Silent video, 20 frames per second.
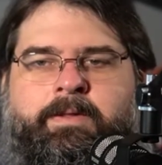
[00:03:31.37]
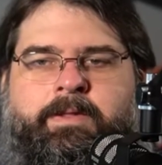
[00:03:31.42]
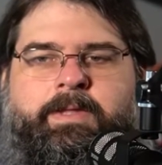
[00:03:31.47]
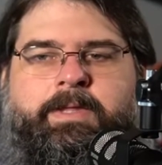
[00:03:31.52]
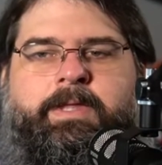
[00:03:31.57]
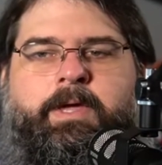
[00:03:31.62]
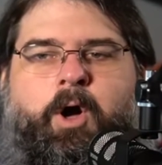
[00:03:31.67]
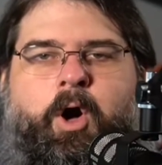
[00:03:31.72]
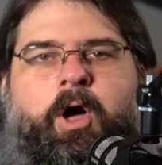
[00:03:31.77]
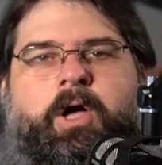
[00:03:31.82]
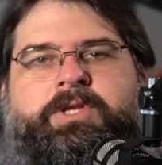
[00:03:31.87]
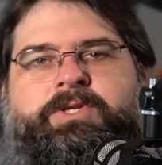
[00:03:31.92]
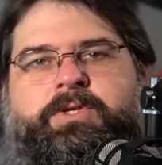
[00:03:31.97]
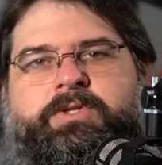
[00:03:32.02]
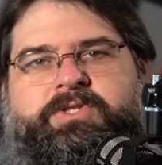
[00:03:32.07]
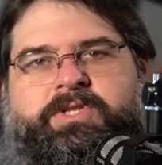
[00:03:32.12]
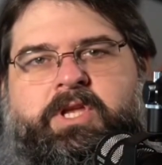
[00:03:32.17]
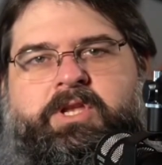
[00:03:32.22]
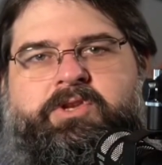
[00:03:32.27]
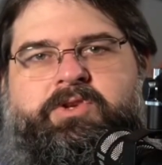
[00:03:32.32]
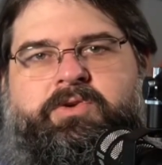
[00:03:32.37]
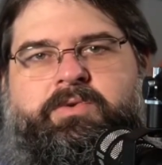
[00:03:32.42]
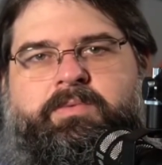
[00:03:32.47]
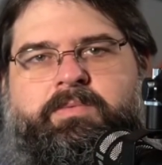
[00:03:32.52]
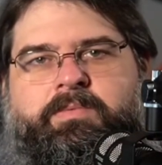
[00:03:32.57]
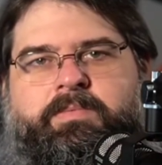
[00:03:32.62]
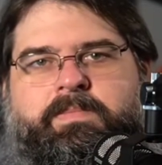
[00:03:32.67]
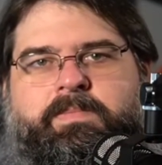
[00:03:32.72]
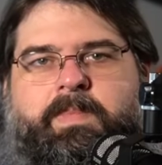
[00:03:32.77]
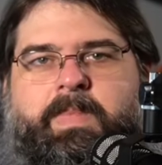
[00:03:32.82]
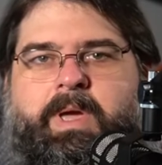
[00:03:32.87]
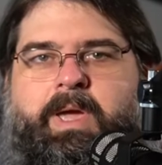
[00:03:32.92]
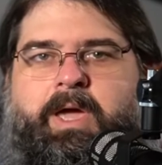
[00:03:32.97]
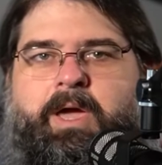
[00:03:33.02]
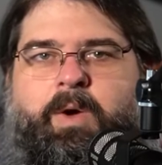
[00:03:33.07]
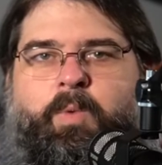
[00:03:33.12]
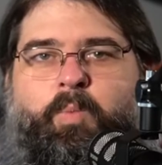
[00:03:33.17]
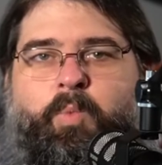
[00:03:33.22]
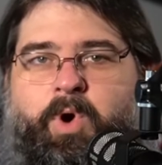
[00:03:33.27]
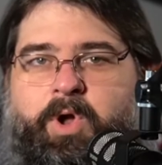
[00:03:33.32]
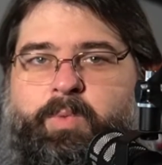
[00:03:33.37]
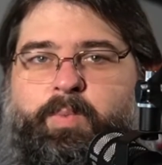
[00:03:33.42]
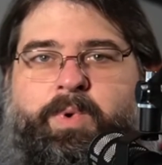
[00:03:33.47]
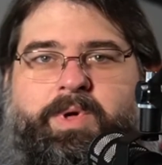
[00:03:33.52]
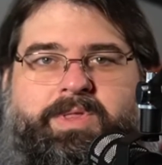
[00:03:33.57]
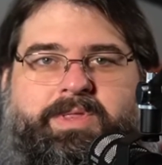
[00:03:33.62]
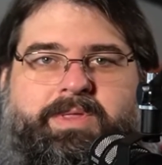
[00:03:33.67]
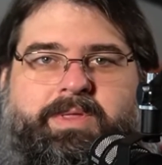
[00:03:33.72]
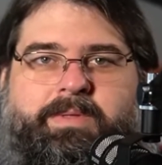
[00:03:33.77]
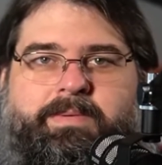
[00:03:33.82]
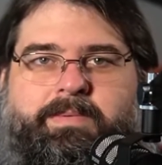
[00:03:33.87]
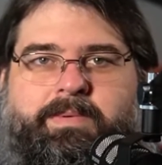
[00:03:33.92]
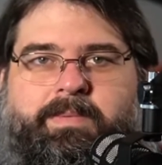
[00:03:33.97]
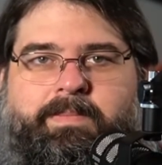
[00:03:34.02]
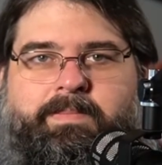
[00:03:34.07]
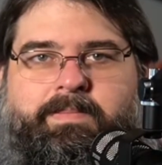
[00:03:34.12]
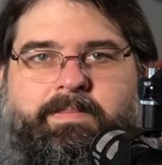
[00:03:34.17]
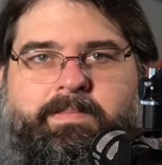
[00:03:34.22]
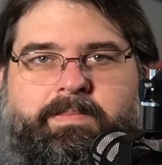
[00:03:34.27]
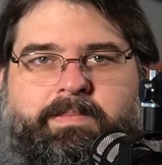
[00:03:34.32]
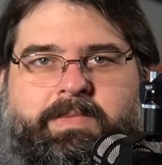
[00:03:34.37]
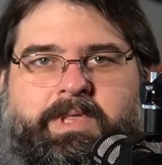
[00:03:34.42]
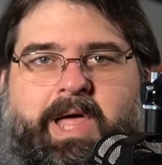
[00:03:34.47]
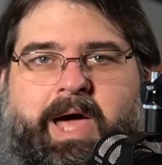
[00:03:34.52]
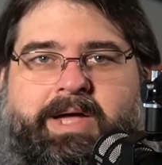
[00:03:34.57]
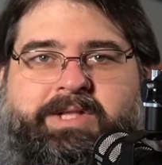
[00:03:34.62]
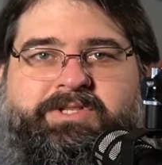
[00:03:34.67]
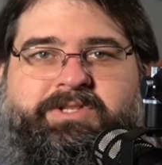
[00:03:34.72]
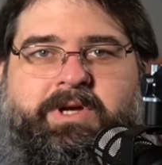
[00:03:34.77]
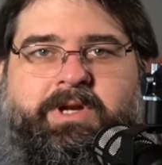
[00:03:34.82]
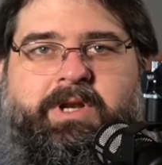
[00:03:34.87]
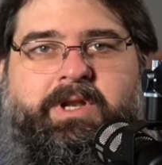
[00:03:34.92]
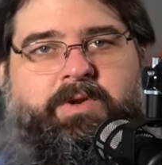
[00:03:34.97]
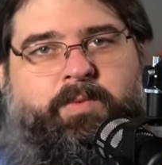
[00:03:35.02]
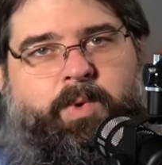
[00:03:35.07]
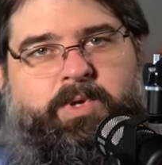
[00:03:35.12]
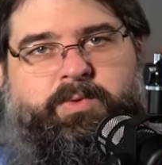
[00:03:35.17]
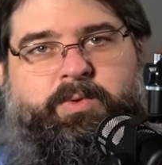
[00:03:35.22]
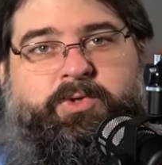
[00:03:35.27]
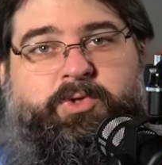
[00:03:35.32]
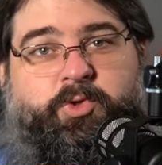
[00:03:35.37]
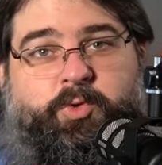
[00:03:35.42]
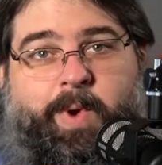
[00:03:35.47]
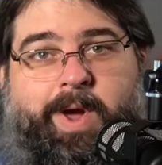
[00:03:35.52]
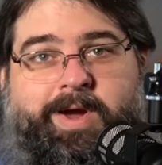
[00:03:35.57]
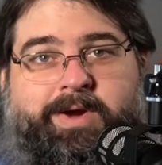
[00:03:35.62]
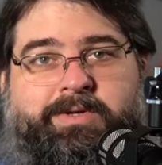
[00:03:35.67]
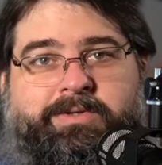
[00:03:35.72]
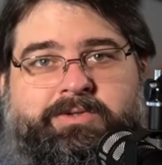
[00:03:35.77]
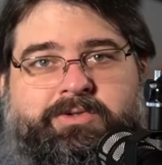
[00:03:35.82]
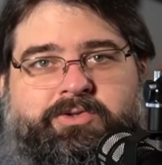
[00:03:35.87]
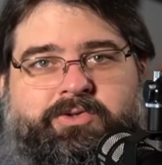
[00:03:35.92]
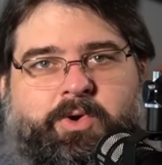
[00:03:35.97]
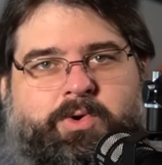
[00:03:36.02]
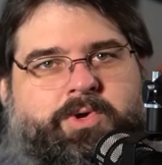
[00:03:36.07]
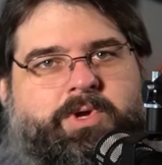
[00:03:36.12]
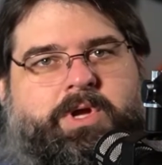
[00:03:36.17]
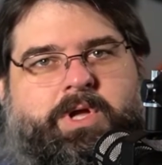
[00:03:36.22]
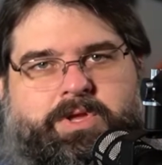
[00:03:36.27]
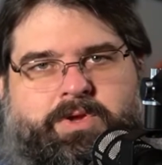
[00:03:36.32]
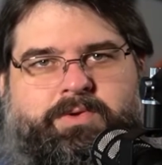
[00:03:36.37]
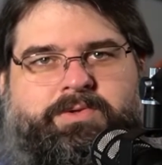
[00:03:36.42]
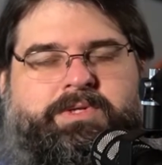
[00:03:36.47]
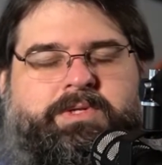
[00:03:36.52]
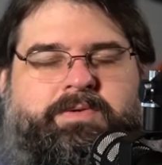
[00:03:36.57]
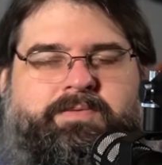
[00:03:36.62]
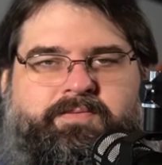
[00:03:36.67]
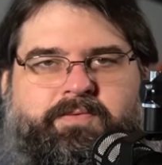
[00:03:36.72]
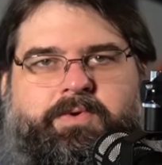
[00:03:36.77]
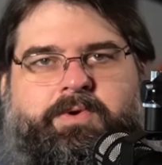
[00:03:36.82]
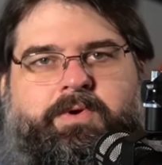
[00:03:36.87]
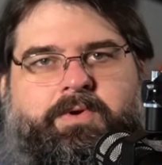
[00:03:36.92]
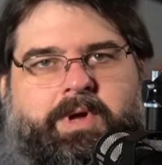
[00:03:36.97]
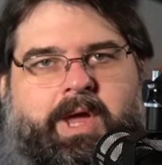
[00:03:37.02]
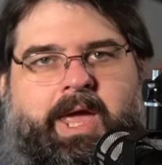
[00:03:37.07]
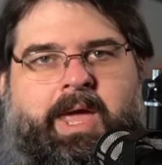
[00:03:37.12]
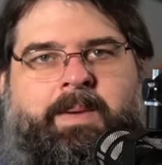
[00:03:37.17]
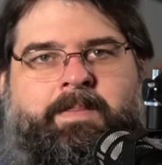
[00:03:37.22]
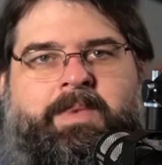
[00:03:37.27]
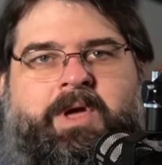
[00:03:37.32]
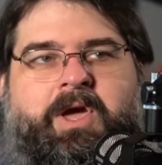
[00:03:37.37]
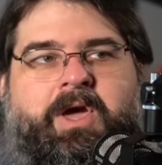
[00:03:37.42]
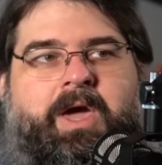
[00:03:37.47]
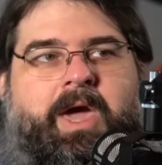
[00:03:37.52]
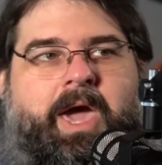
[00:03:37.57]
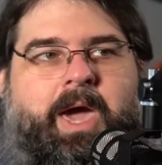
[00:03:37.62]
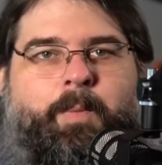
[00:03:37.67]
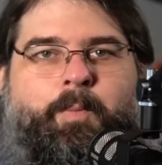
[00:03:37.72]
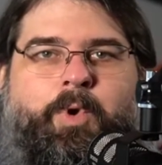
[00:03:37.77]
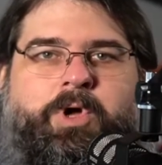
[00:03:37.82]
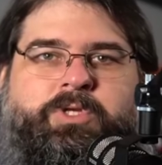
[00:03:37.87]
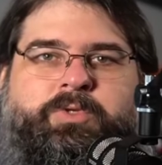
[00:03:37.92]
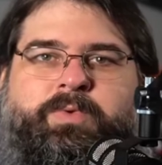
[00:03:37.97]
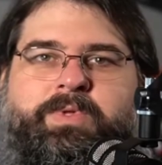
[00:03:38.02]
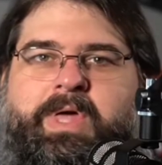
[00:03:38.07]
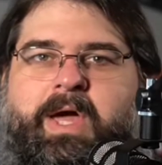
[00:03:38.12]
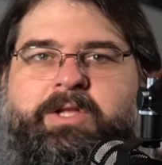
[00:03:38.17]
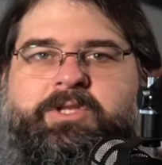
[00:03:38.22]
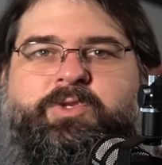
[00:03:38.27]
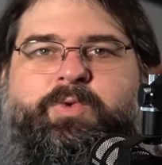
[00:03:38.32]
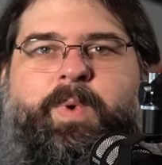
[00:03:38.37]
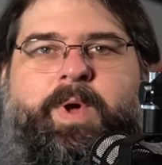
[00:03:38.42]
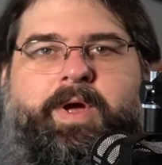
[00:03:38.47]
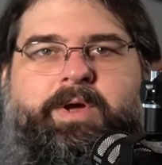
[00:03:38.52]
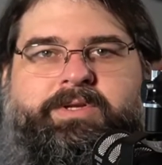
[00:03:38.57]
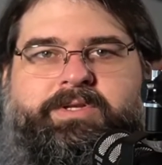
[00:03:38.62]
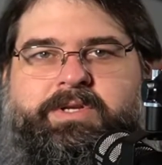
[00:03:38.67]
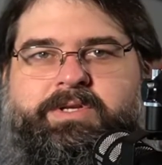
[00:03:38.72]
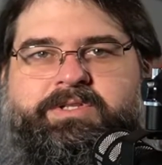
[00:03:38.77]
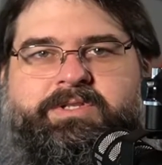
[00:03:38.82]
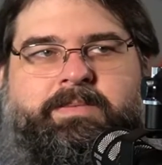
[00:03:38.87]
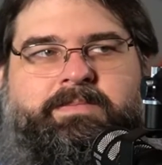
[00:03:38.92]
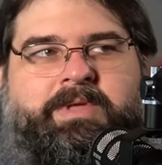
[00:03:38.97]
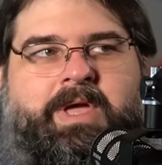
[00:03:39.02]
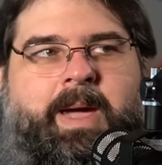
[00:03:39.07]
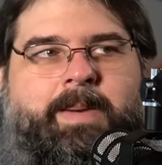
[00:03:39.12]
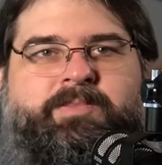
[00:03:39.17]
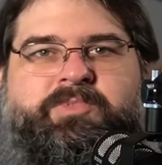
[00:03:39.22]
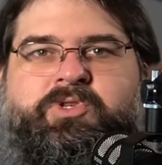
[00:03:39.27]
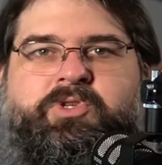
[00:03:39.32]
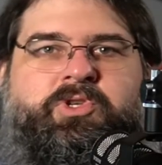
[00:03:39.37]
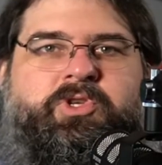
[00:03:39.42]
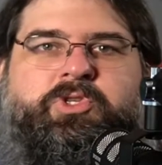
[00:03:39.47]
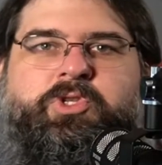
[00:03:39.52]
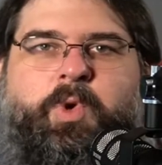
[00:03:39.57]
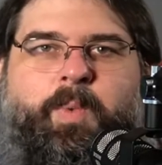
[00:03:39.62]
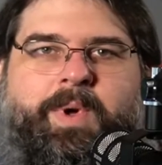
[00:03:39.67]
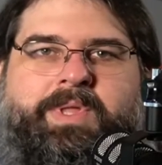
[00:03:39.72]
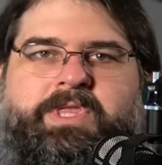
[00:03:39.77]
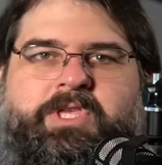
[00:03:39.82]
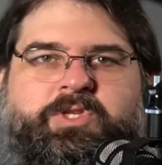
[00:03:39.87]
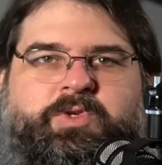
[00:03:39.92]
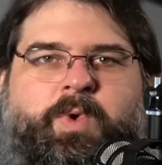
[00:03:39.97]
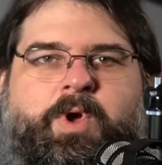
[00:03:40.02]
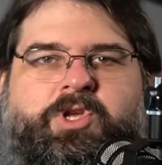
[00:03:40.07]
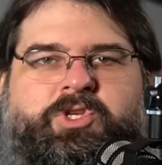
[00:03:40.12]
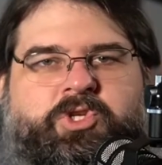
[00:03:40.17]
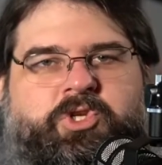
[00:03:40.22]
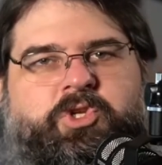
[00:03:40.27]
They also send you one with lines on it and ones with squares, so you can use it for your game, and ones without squares, because sometimes you just don't want the squares.